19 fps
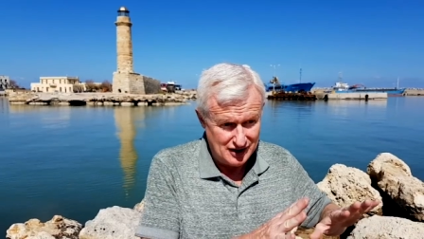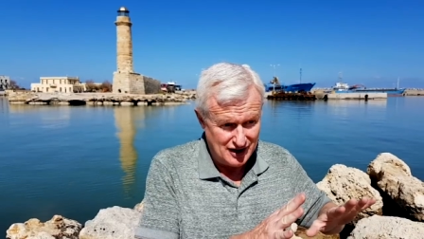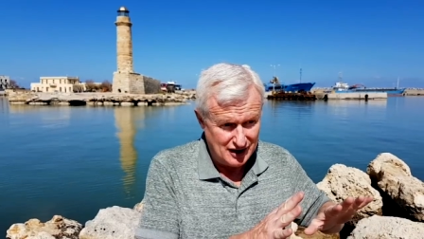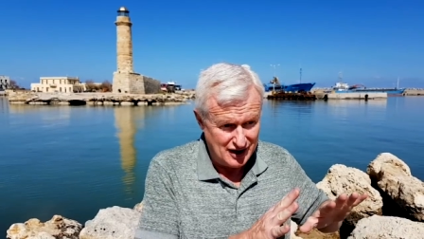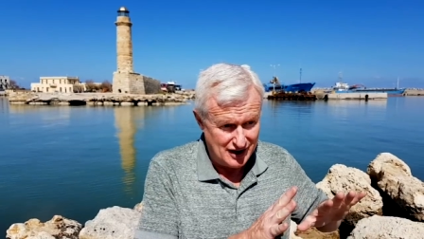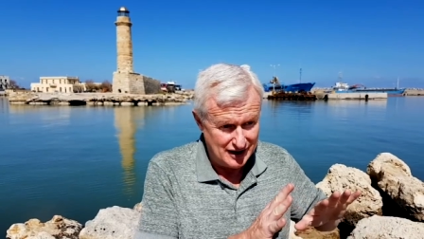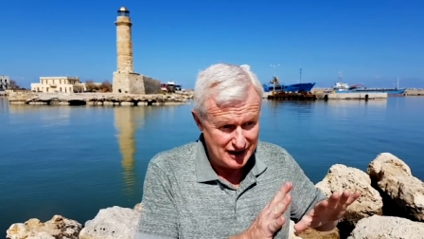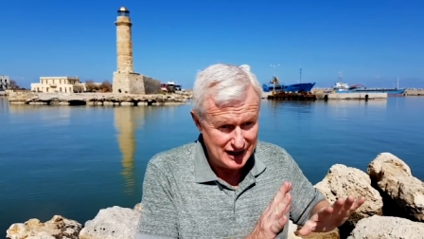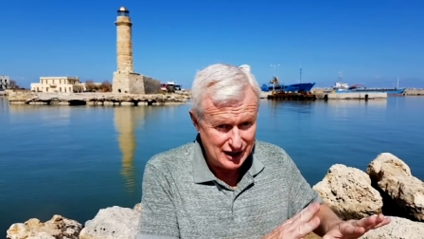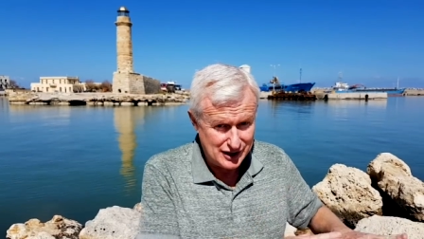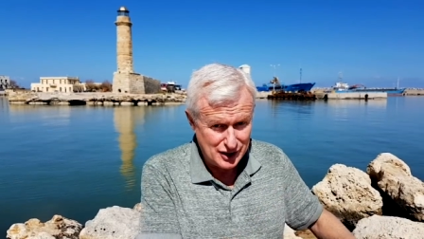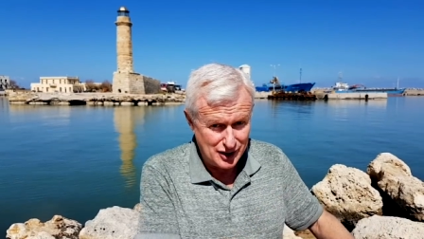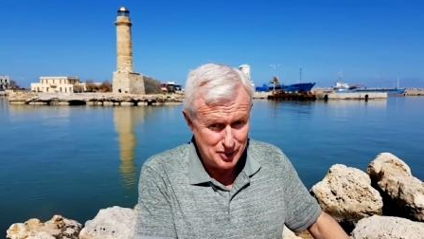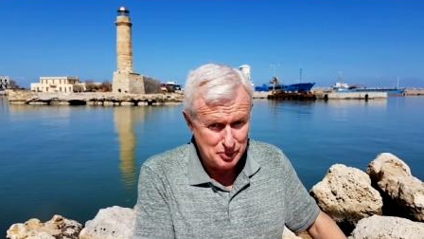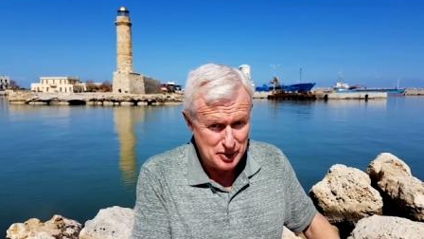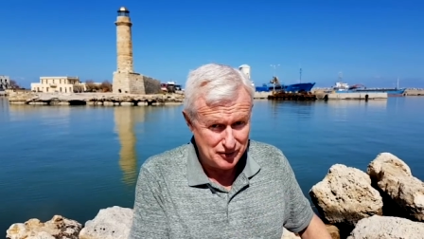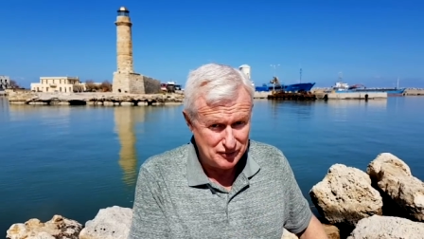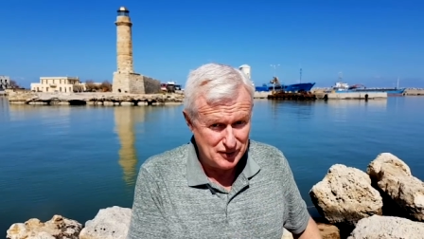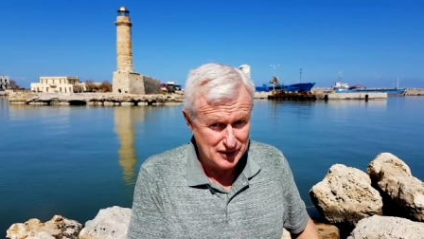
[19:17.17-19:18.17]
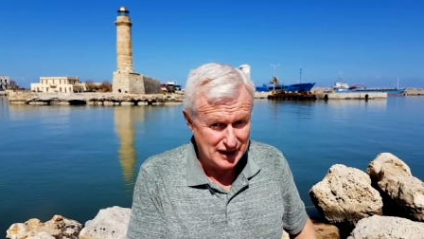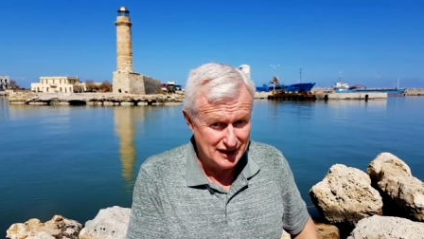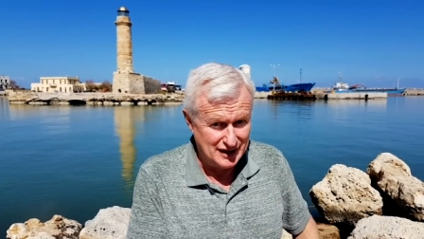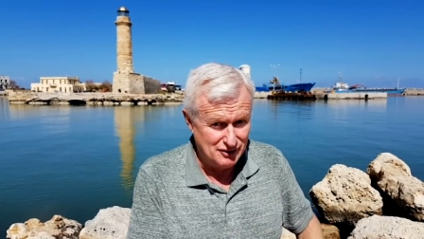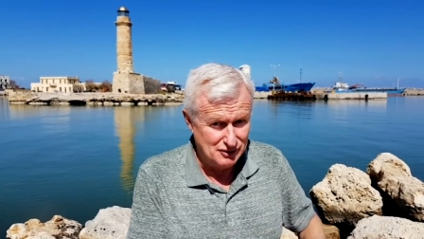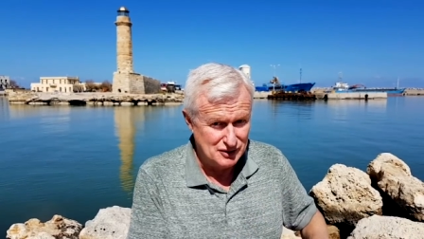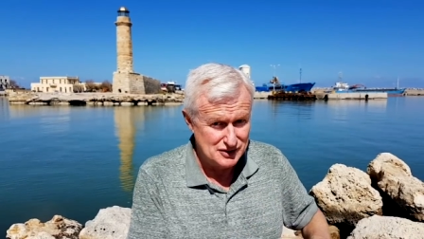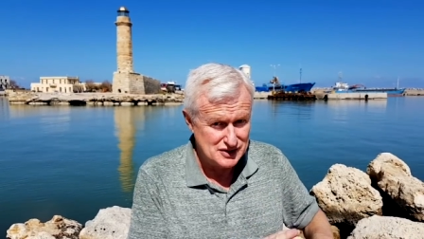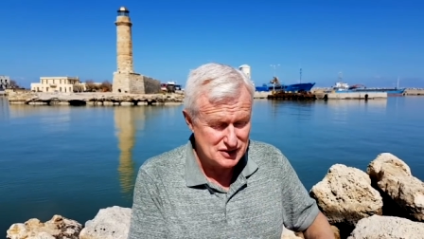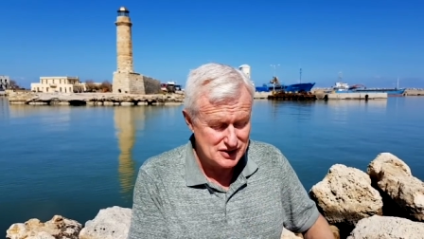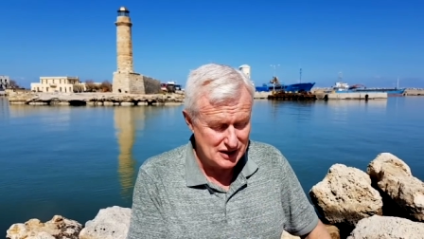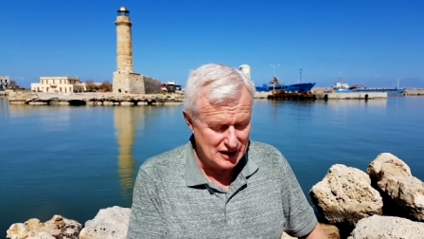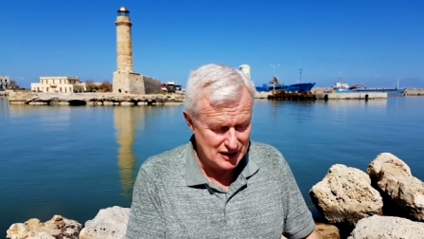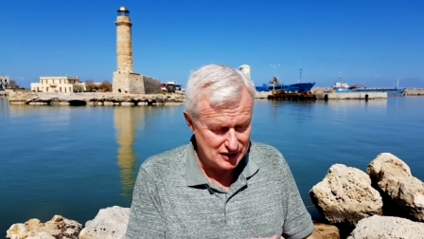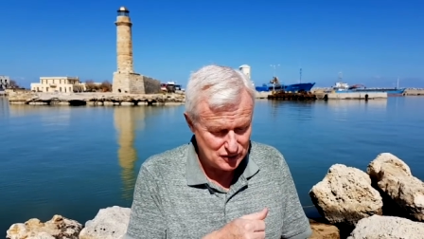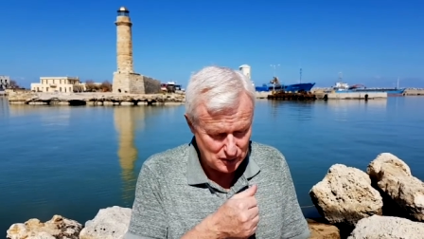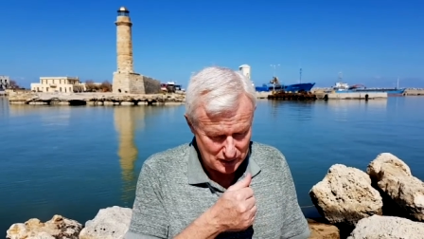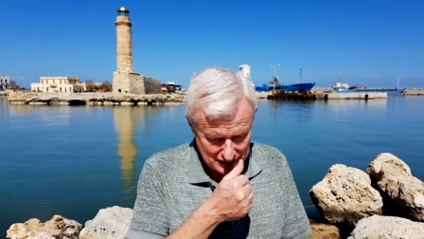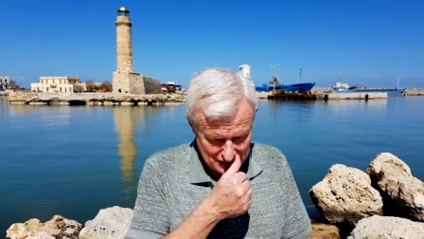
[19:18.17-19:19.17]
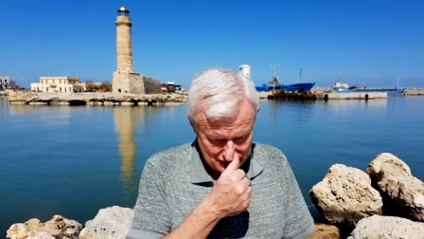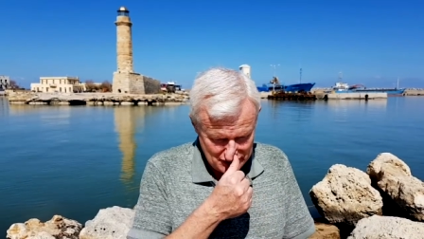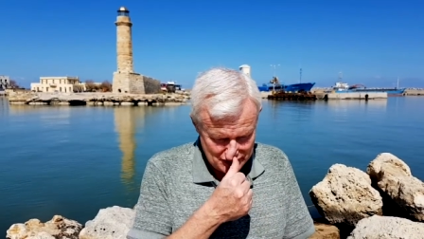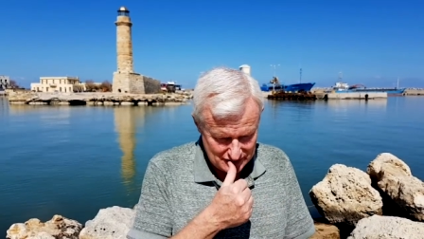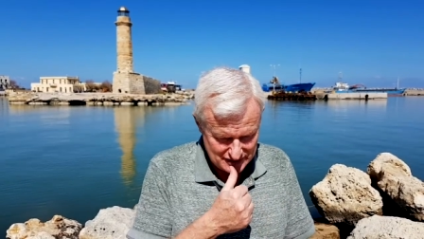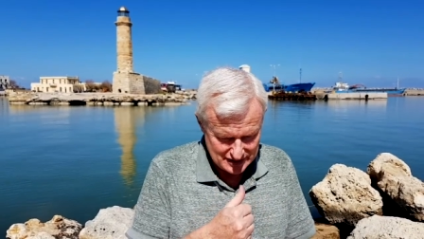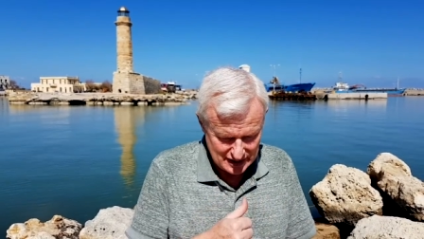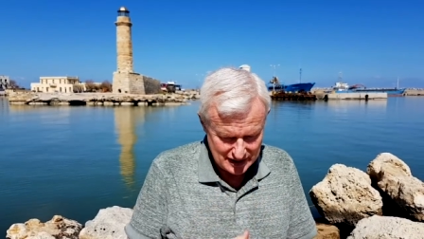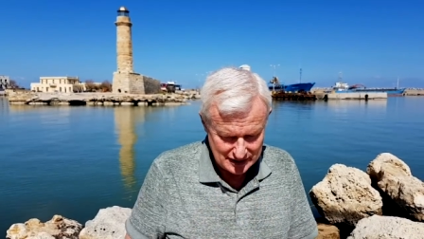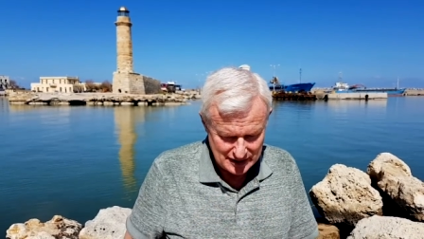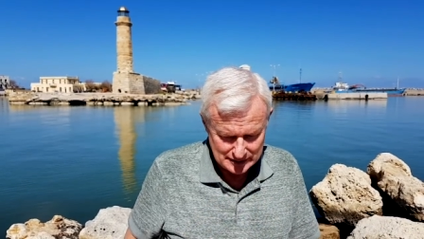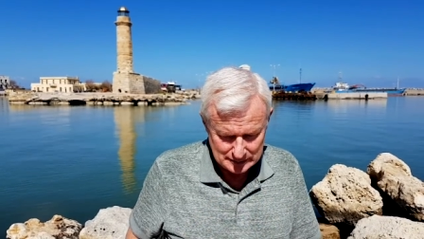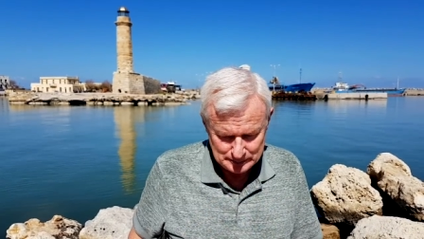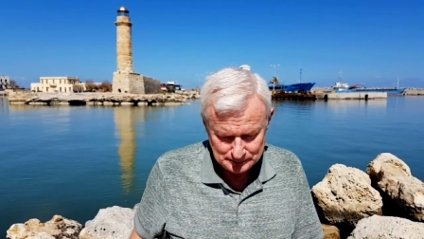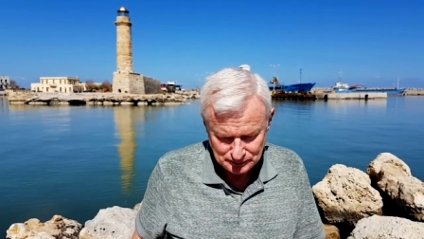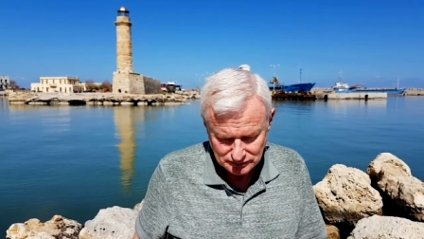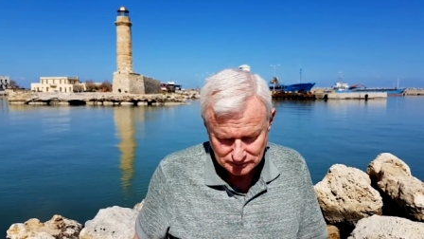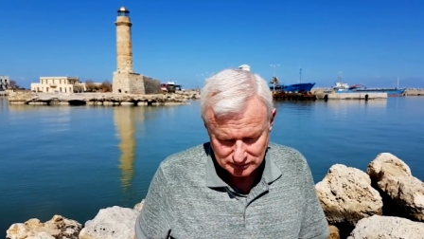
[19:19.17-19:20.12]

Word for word: uh, eco epiphany was in 2013, and